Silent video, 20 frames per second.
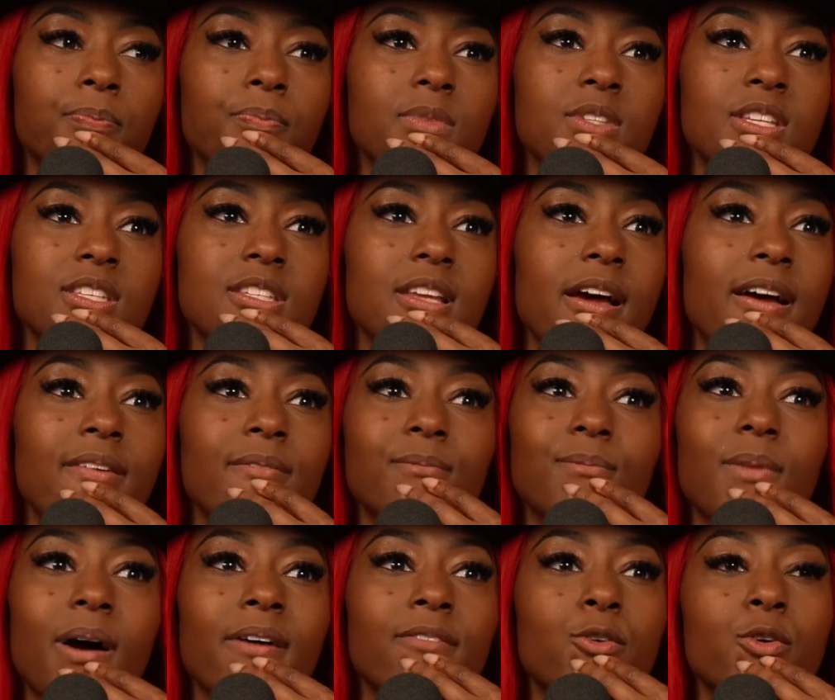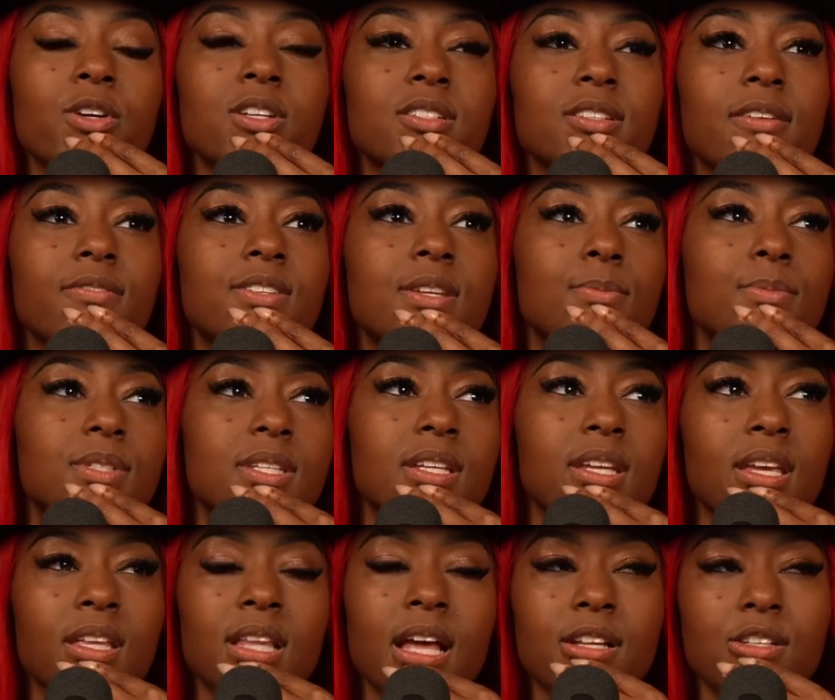Since I've always loved him
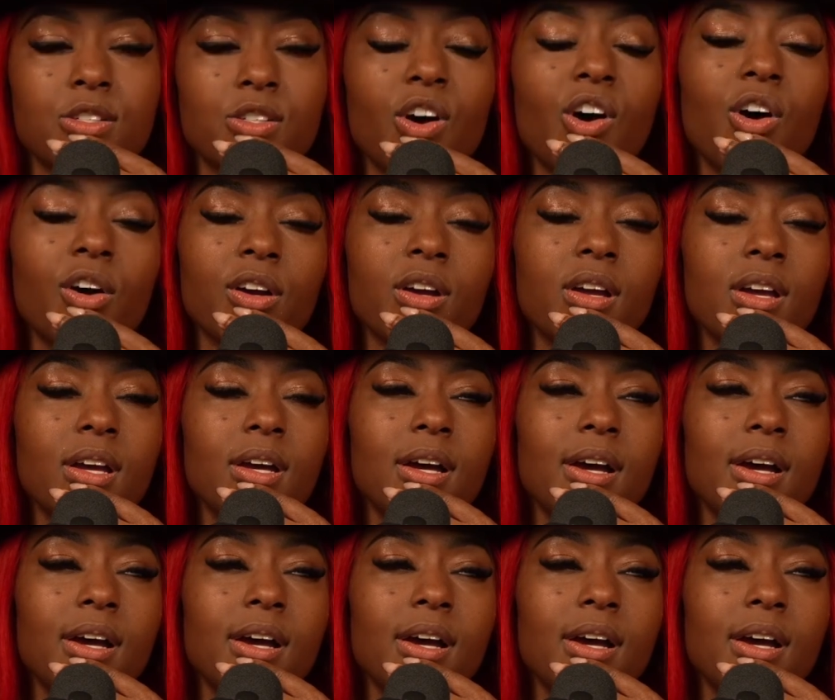singing that song.